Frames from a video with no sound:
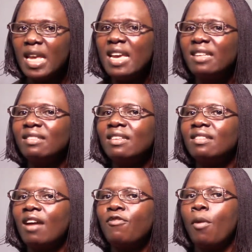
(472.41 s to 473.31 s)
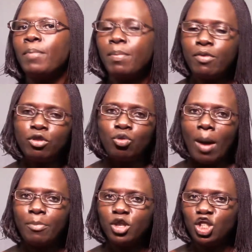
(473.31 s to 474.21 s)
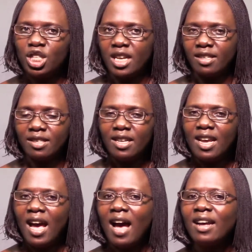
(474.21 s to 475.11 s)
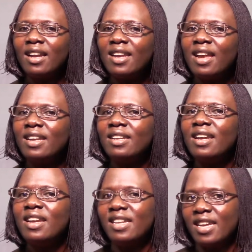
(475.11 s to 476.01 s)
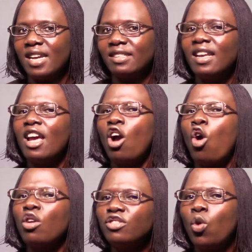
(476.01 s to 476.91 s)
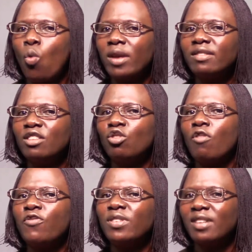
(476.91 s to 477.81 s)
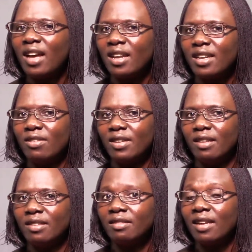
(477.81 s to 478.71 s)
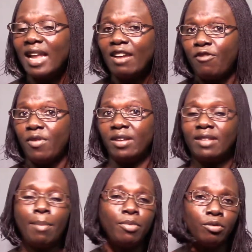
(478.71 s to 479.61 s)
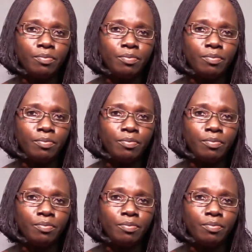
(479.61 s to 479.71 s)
It is easier for people to appreciate and clearly delineate consequences of physical illnesses like, for example,